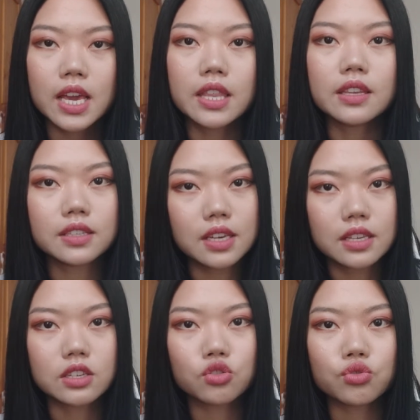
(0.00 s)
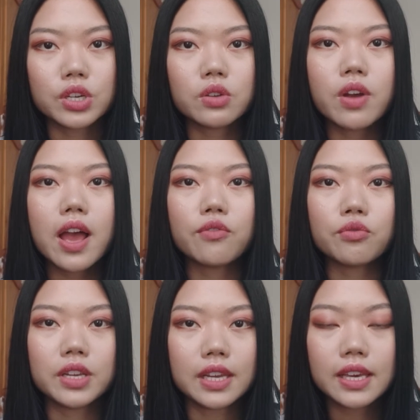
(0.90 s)
in this industry, you have
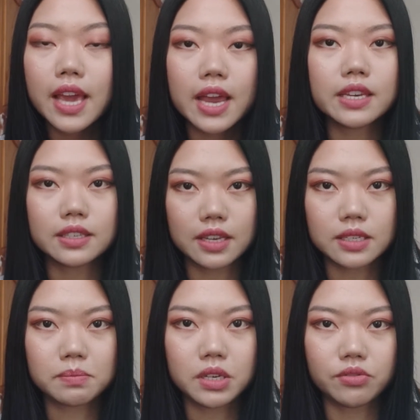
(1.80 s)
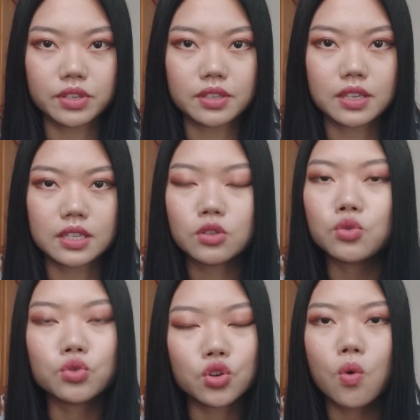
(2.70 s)
really gained these experiences,
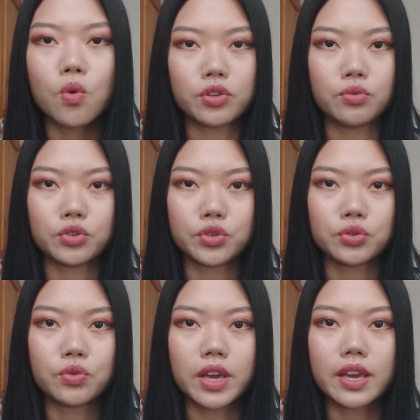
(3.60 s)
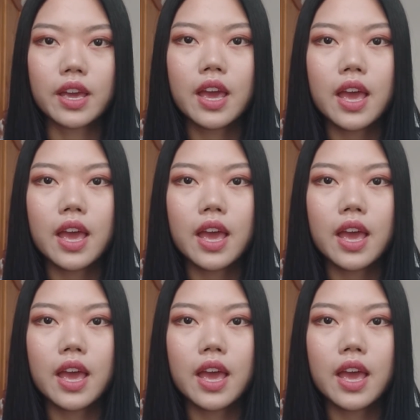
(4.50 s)
you know what you are doing,